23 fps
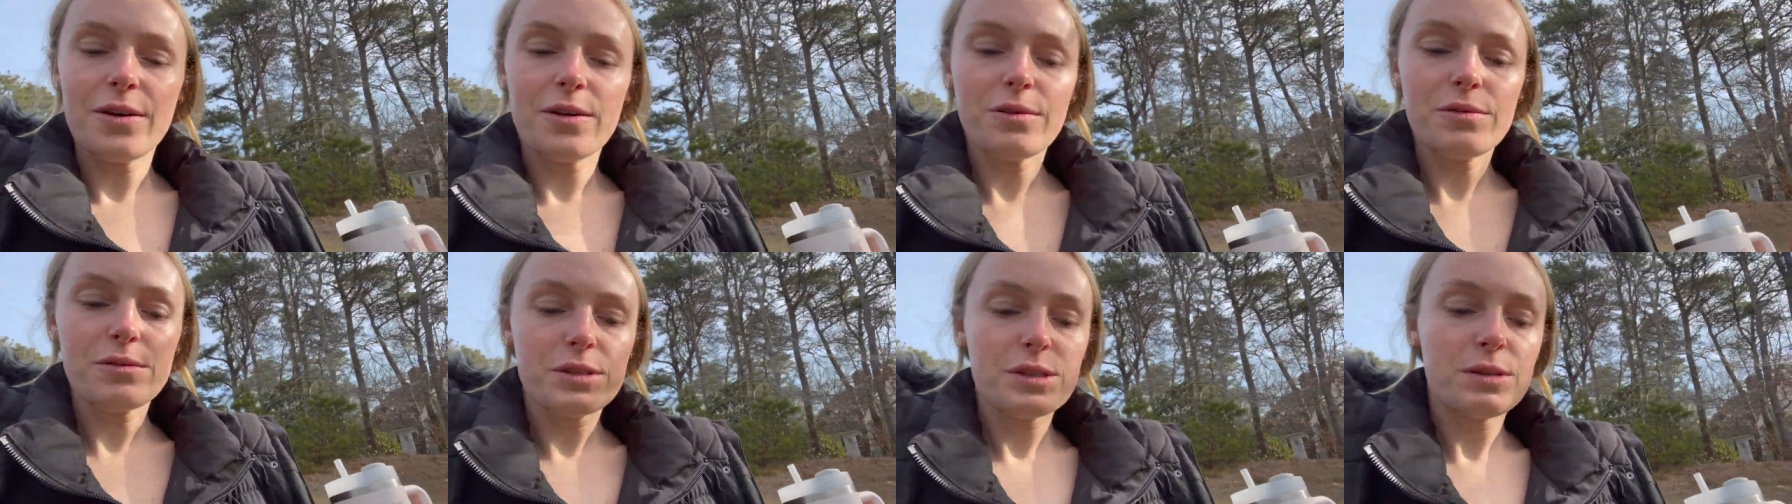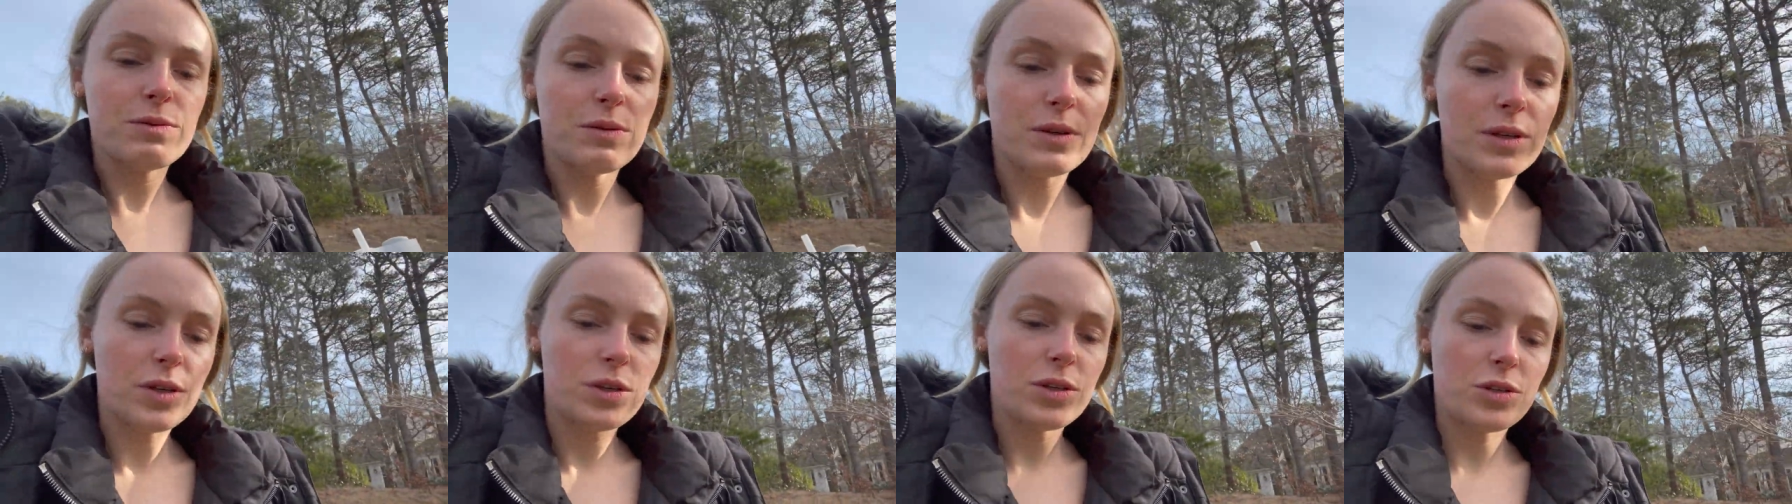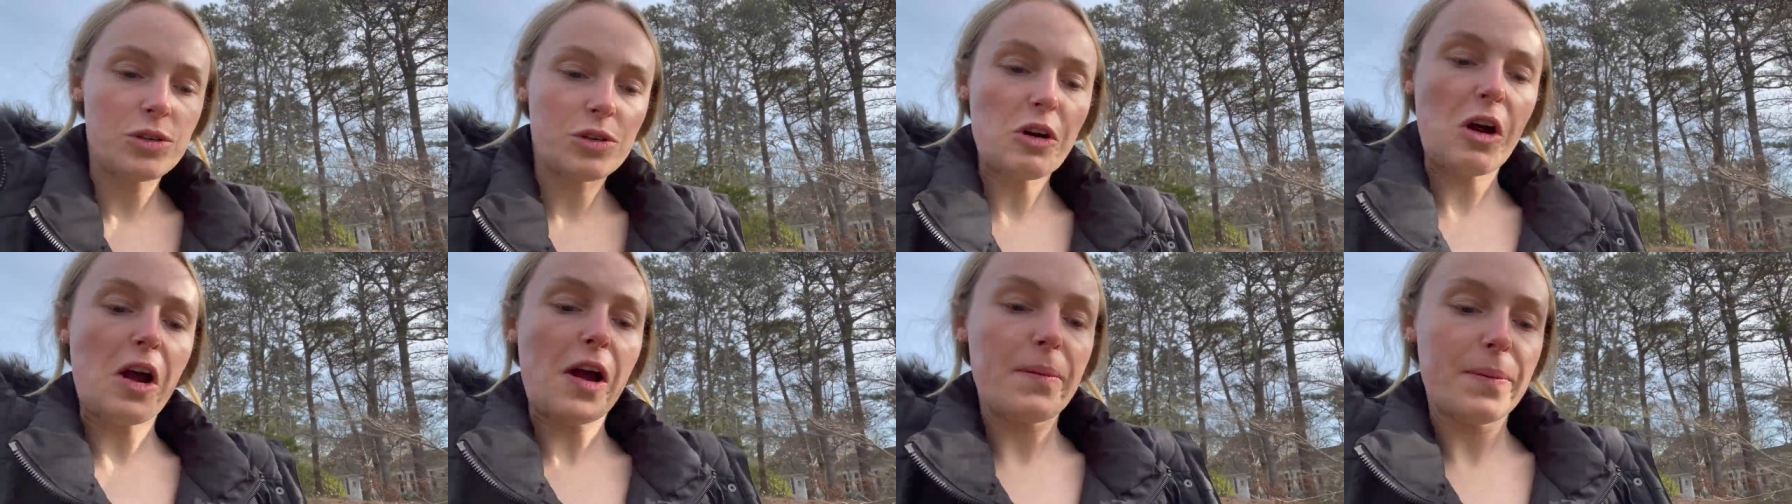oats with
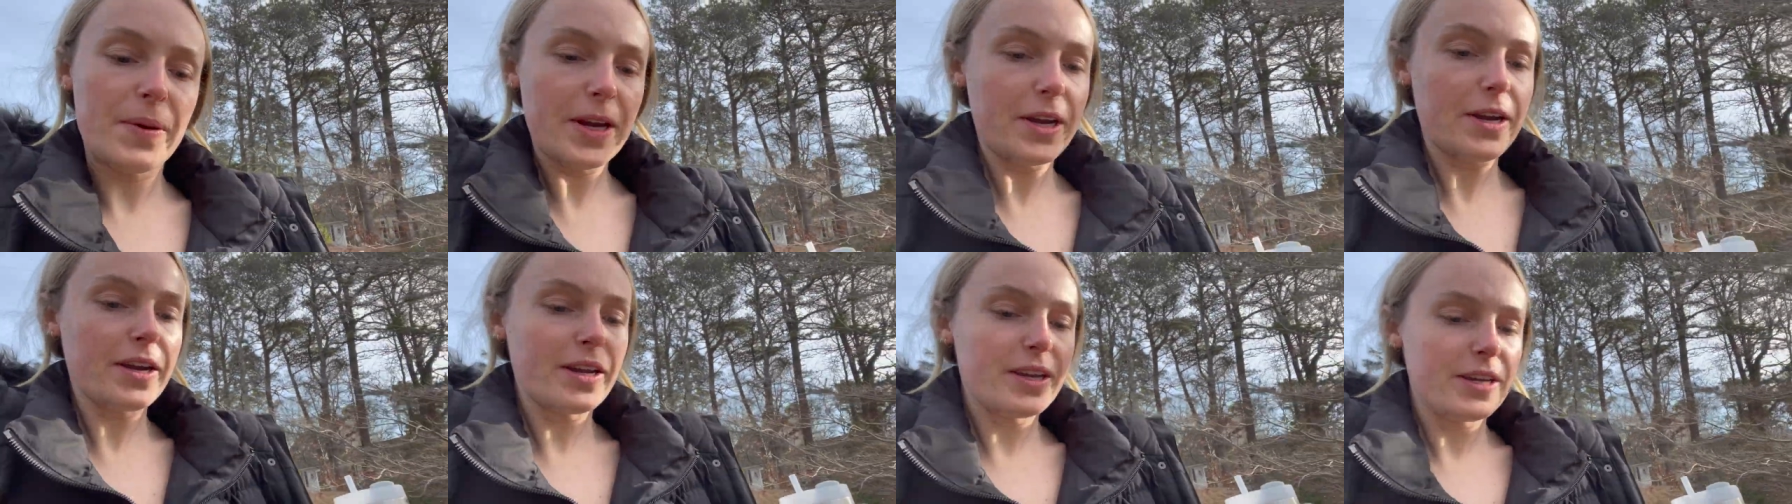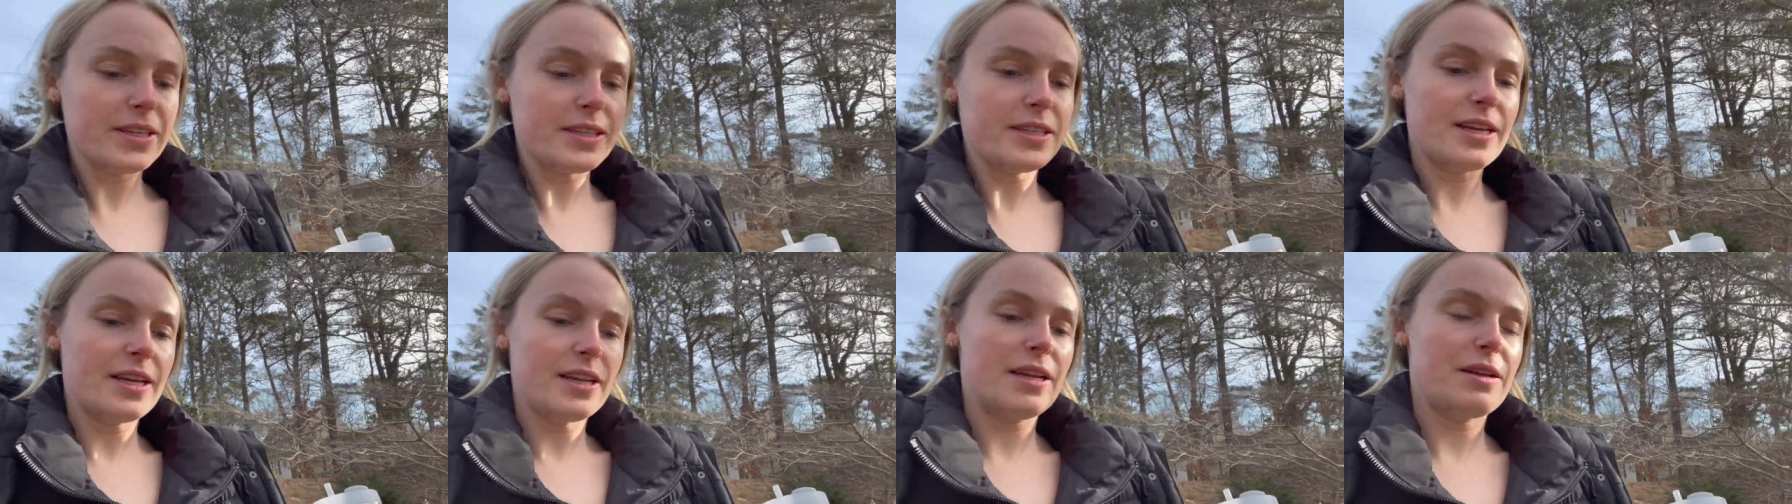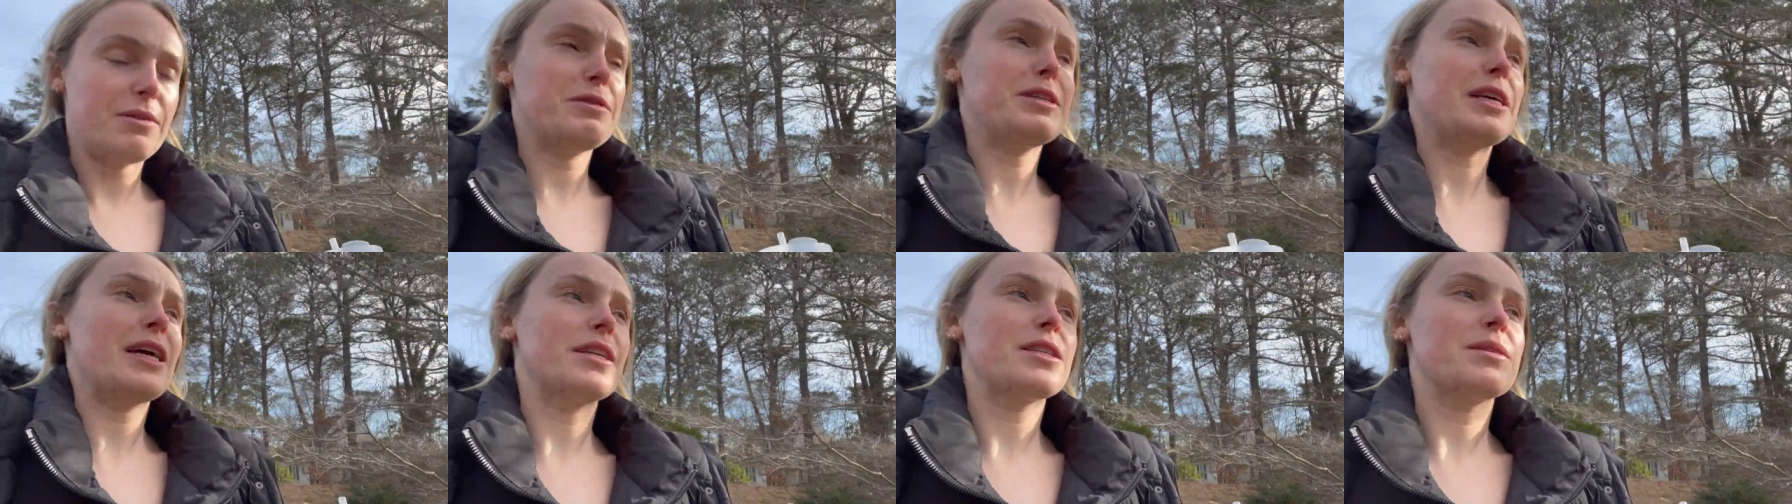strawberries, and it
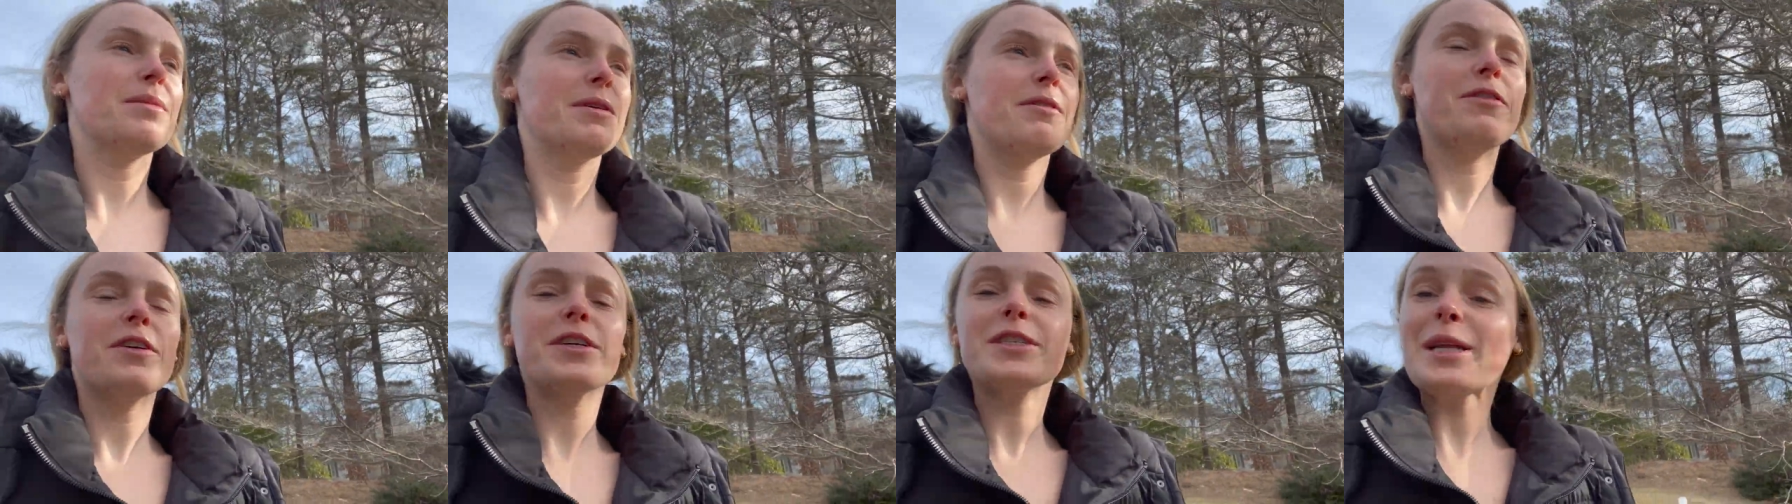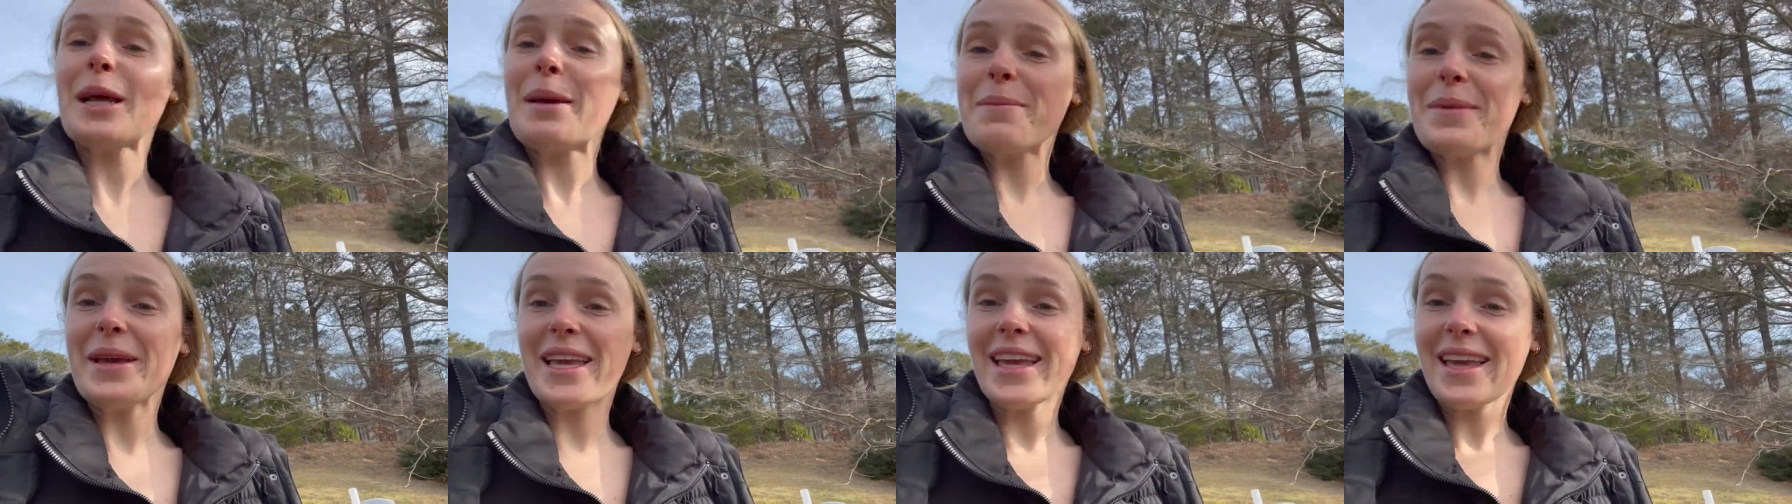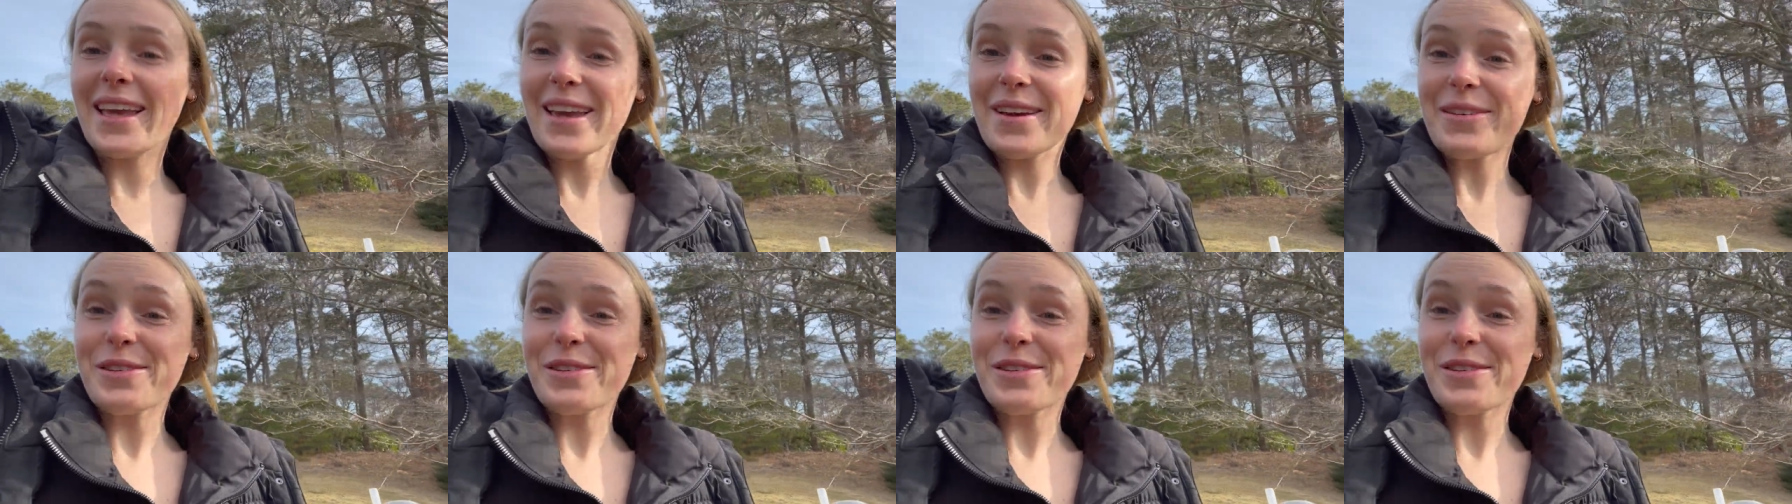was actually my first time making it.